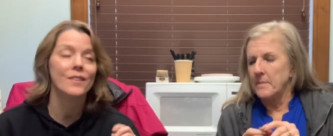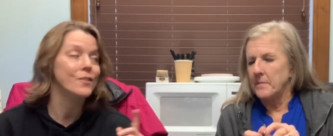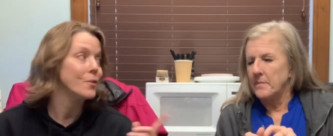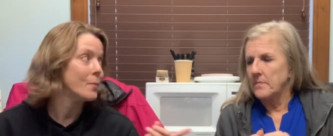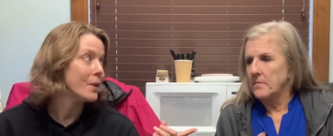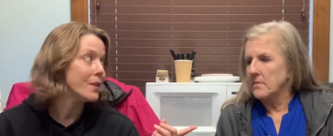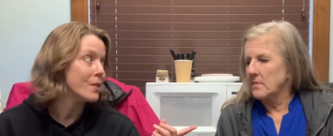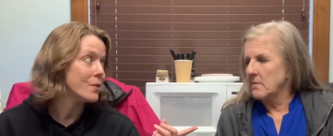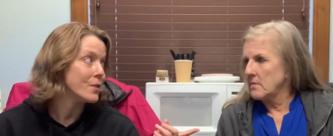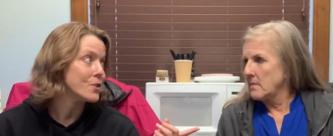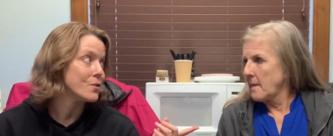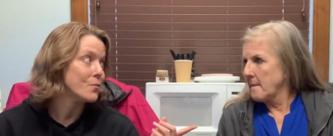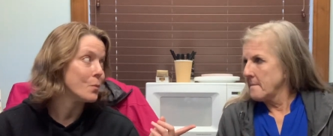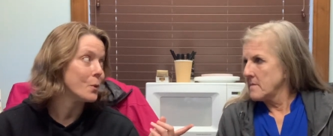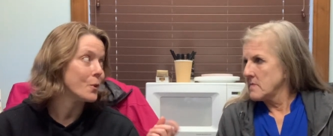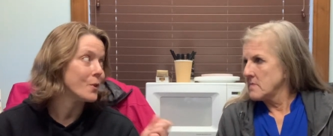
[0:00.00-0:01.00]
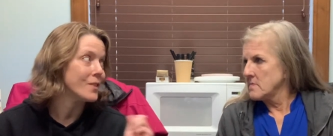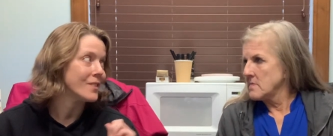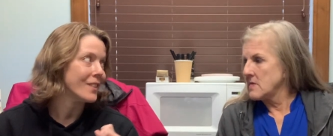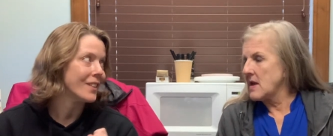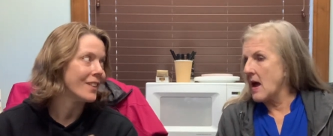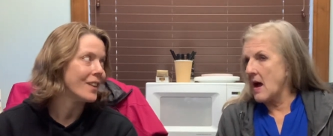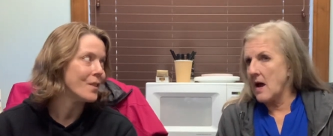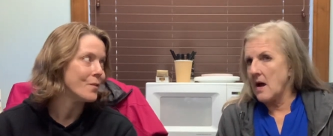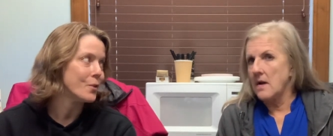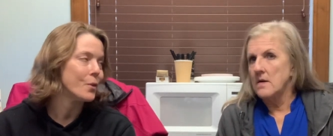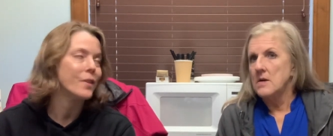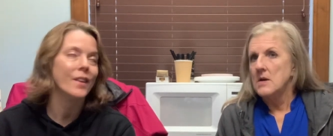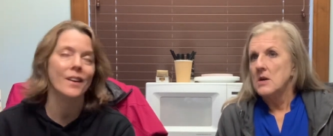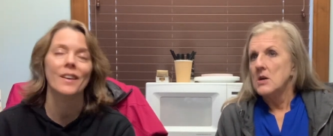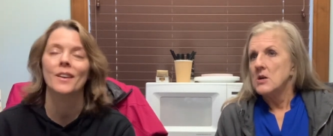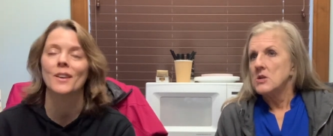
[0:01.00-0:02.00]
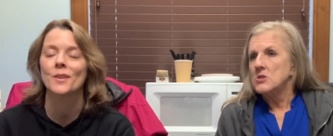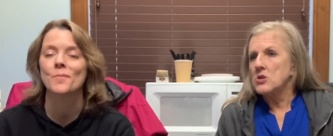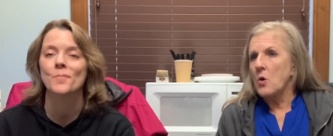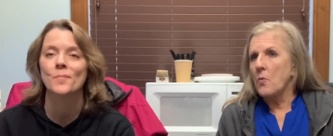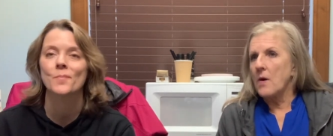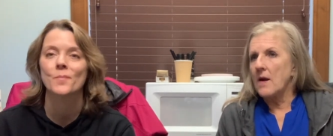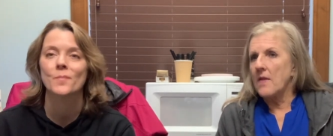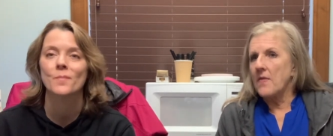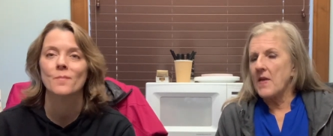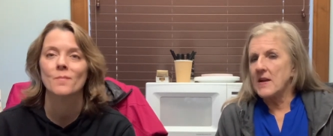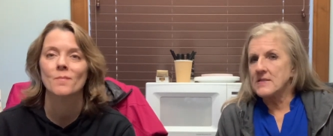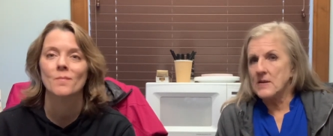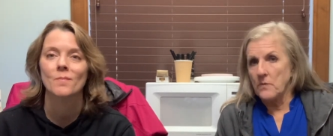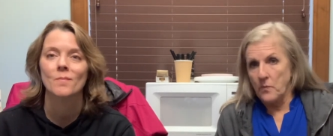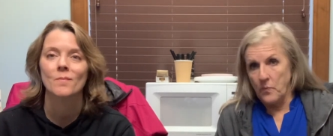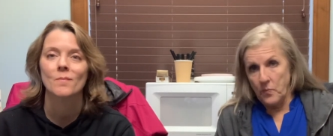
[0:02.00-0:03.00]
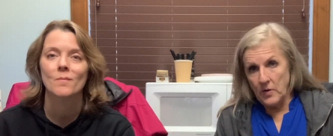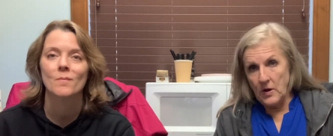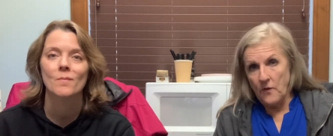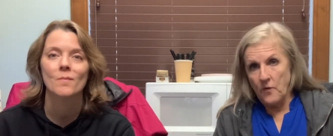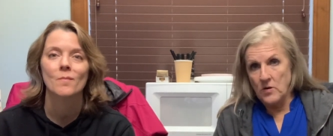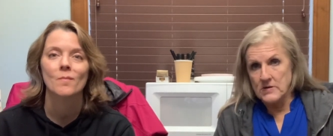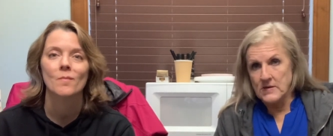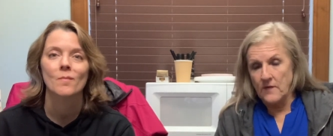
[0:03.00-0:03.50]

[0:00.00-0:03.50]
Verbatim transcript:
Speaker 1: to make the vision boards. I yeah. doing that. Yeah. So
Speaker 2: one of the things that you know, of course,